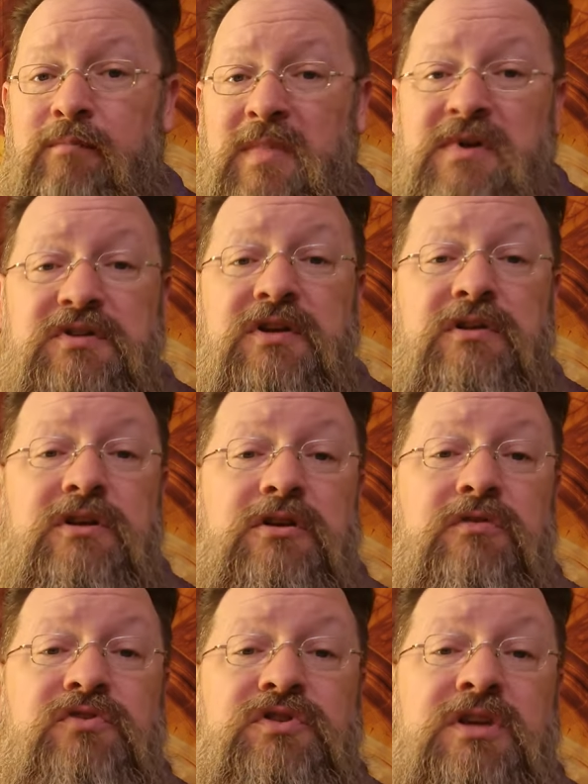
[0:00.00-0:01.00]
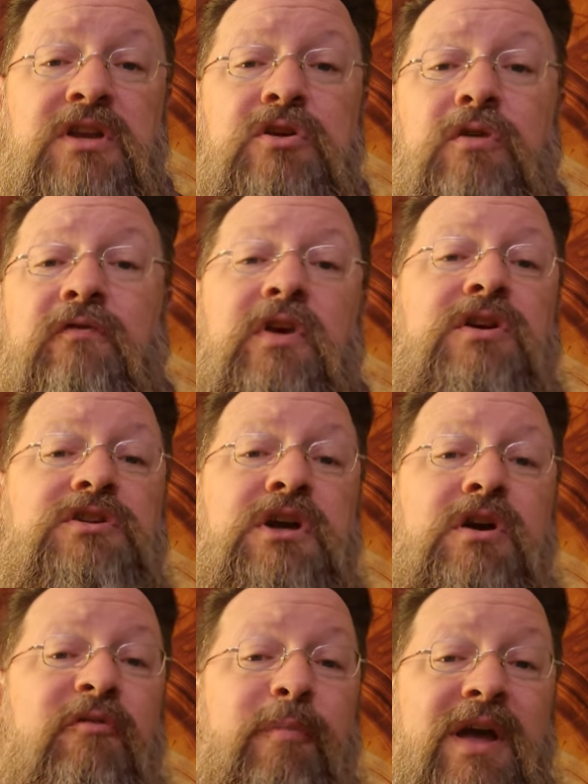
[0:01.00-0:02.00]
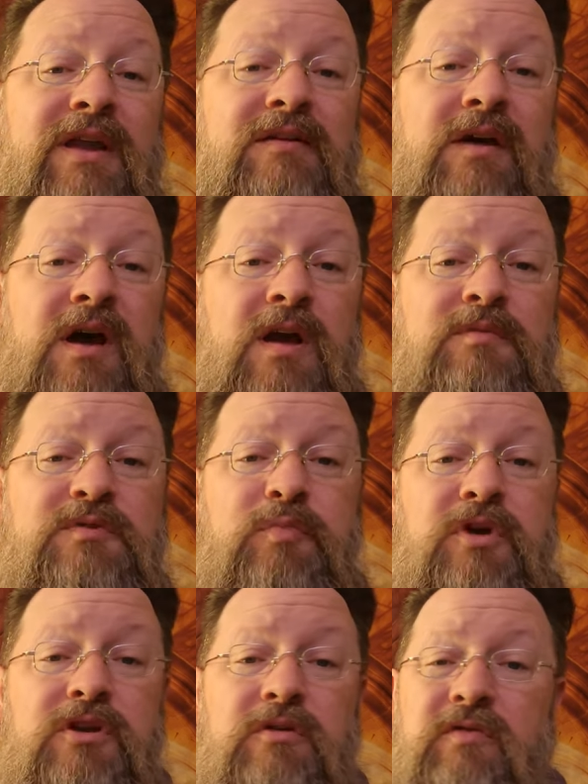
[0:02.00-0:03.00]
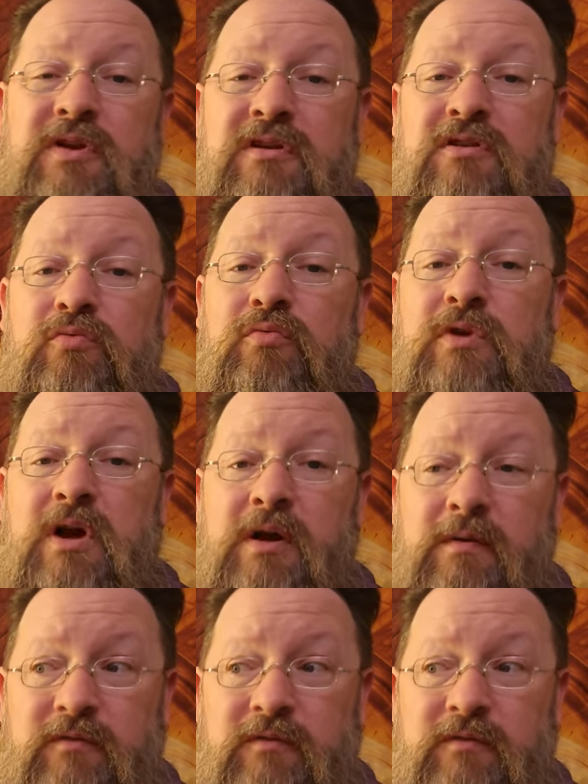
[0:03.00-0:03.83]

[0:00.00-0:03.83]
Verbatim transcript: Basically, you've seen your fair share of bad times, but you've hidden the uh,